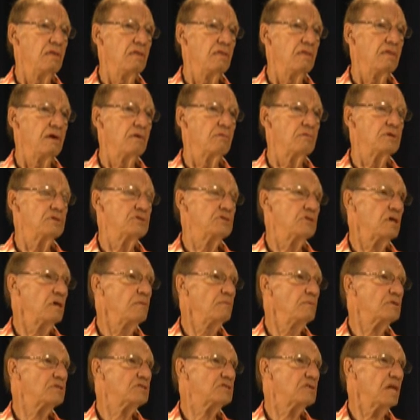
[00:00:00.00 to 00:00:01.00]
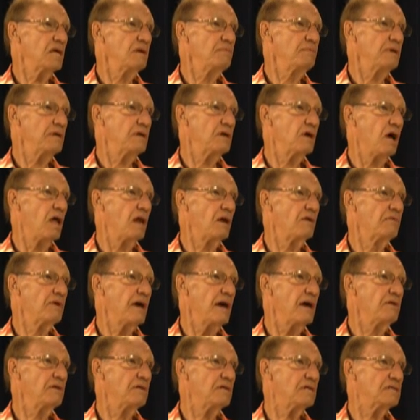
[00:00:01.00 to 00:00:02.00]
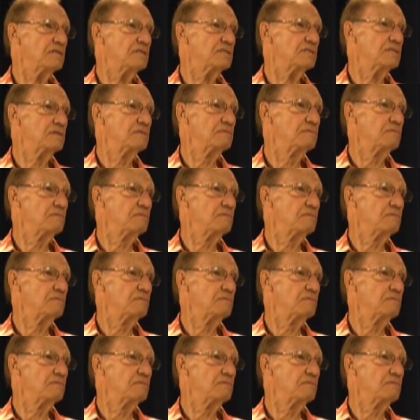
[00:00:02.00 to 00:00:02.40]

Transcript: there were Germans sleeping all around us.